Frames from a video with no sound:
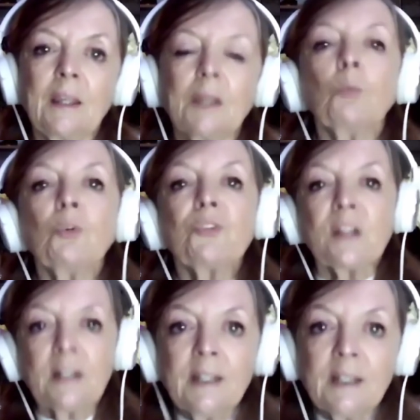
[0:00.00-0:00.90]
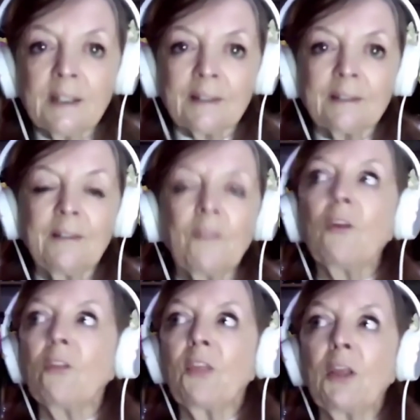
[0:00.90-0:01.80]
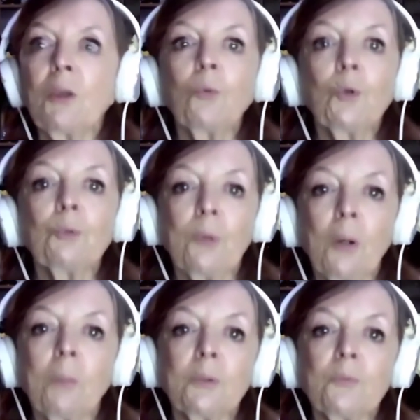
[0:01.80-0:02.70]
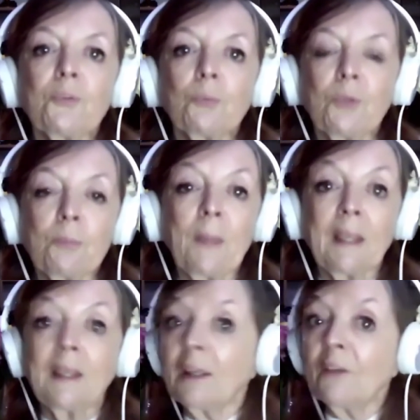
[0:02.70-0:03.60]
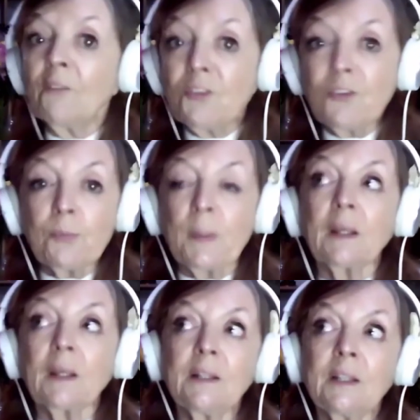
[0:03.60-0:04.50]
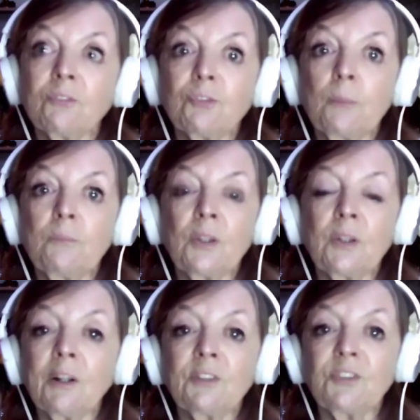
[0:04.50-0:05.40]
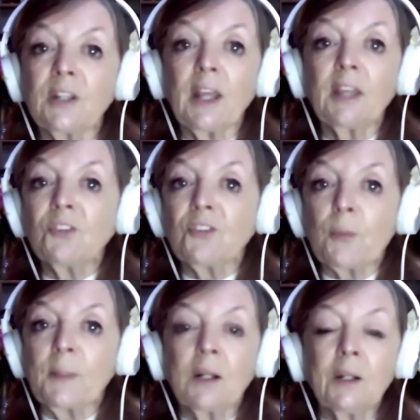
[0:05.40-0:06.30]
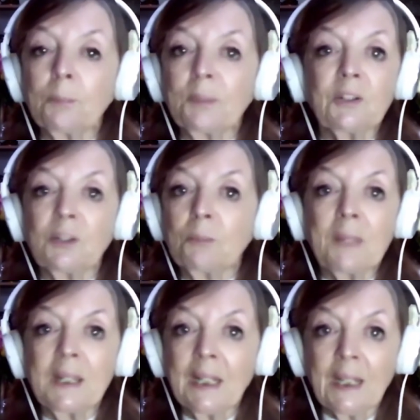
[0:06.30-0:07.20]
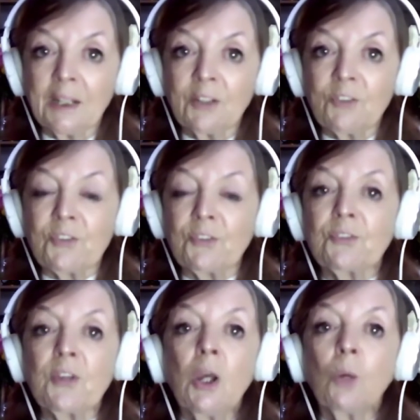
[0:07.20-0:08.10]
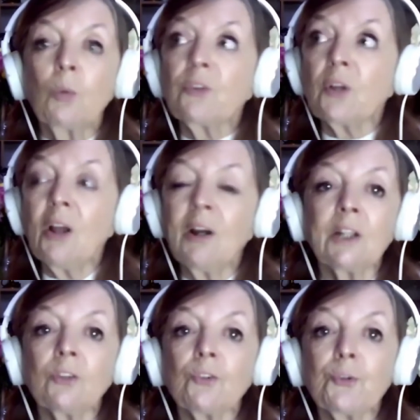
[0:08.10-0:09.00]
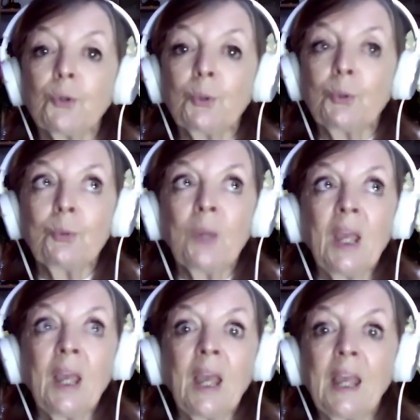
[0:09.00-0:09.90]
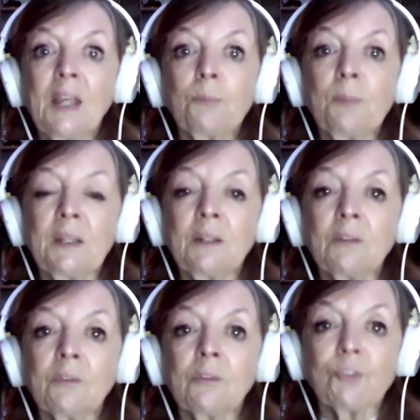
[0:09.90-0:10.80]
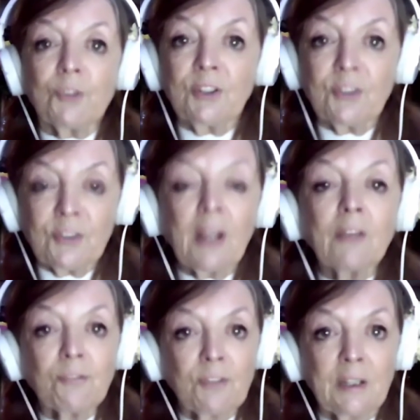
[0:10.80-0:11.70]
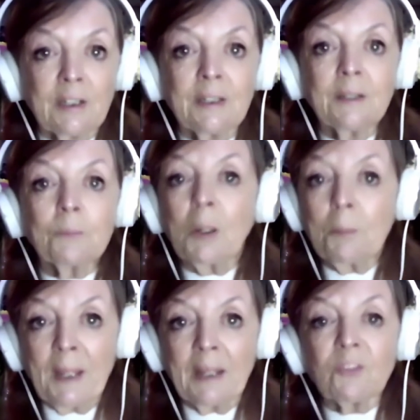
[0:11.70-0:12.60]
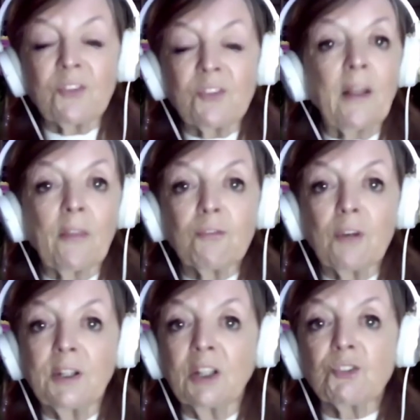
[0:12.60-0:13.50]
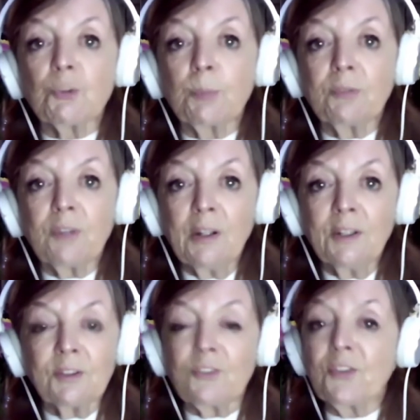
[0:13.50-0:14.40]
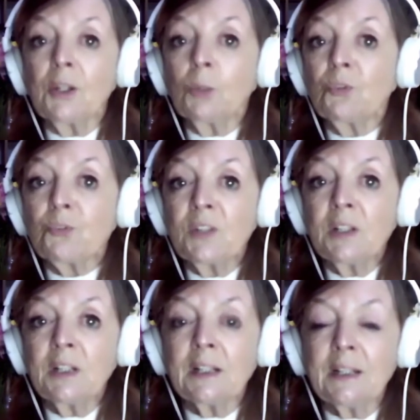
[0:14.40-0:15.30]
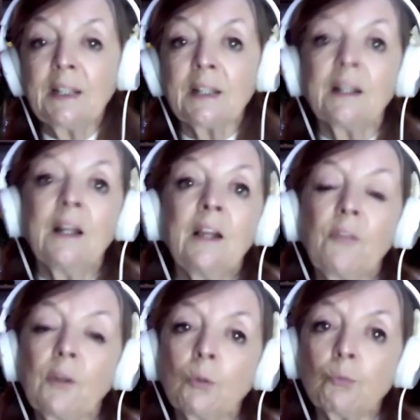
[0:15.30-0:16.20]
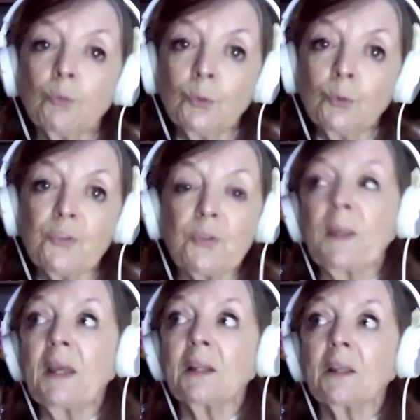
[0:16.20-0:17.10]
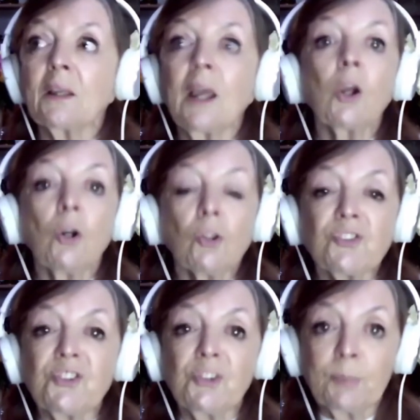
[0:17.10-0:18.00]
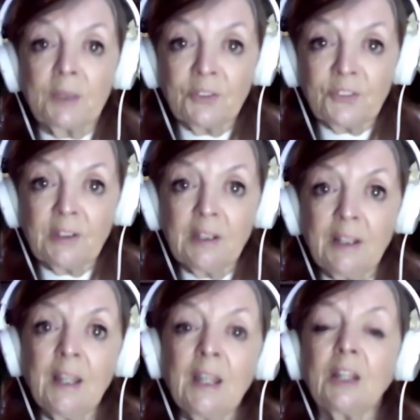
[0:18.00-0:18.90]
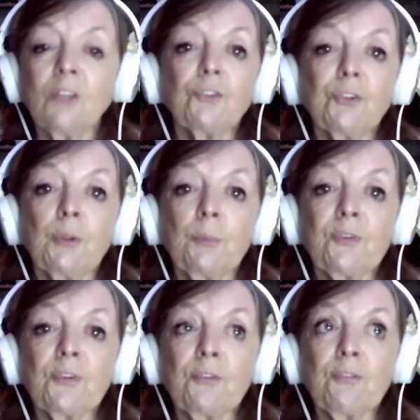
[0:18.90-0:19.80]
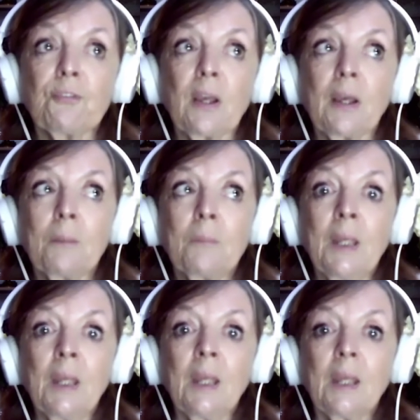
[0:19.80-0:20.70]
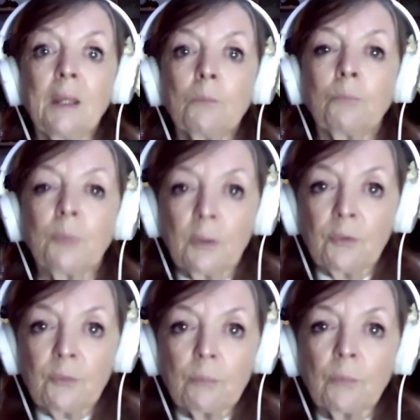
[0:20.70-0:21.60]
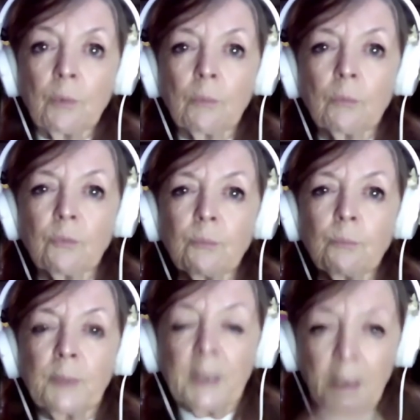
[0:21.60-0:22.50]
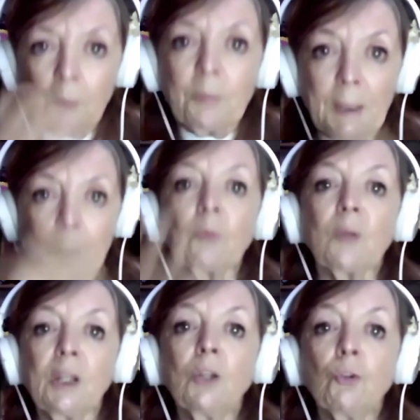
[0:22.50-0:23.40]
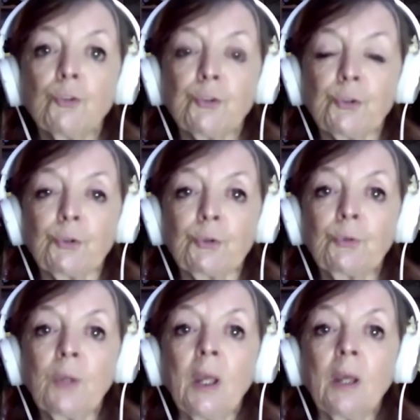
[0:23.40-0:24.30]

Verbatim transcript: it was clear that there were problems with banking. And this has been clear from the 1980s. I mean, I appeared in many cases with clients who had been treated unfairly by banks and other financial providers. And it was really clear. There are rules about unconscionability in terms of. Um, eh, eh, bringing people into